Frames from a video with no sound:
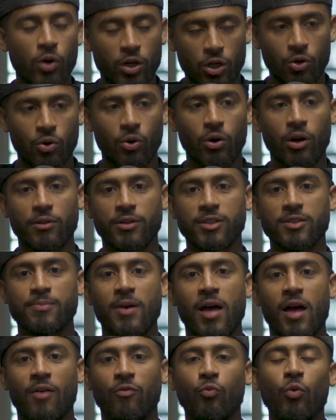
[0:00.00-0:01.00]
to go down this
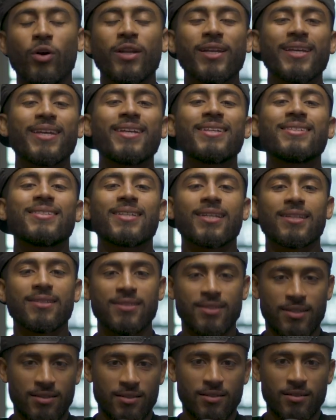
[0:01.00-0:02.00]
path? What is
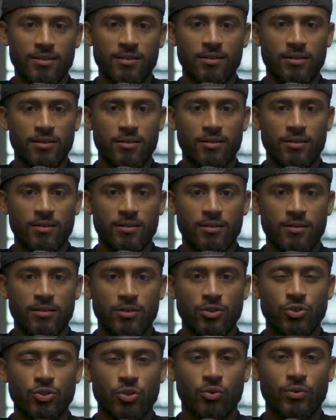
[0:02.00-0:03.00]
it,
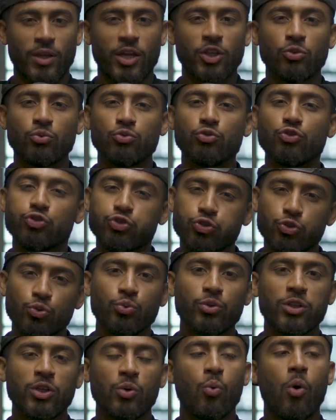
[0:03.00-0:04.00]
that you
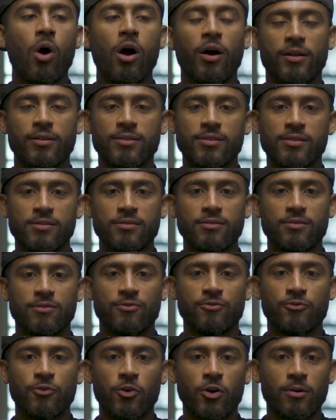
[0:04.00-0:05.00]
truly want
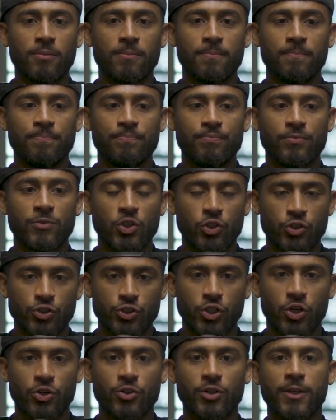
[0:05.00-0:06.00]
from your
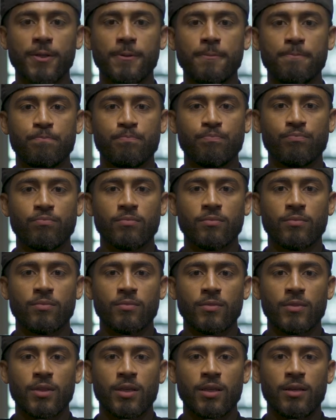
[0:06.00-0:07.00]
journey?
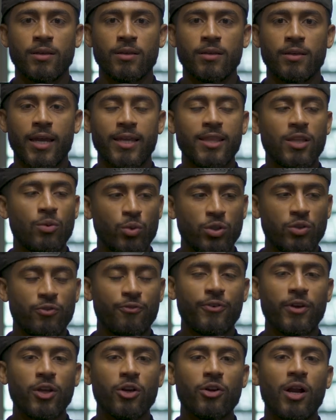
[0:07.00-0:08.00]
And then when you
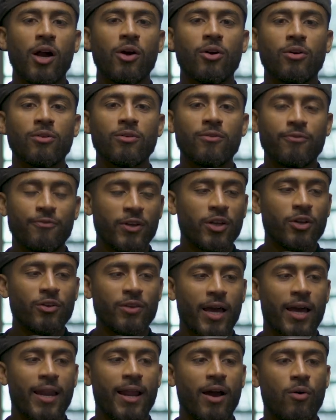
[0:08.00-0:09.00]
figure
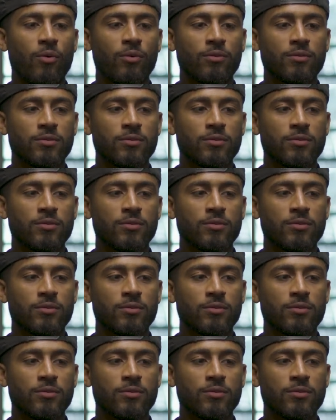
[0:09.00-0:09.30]
that out,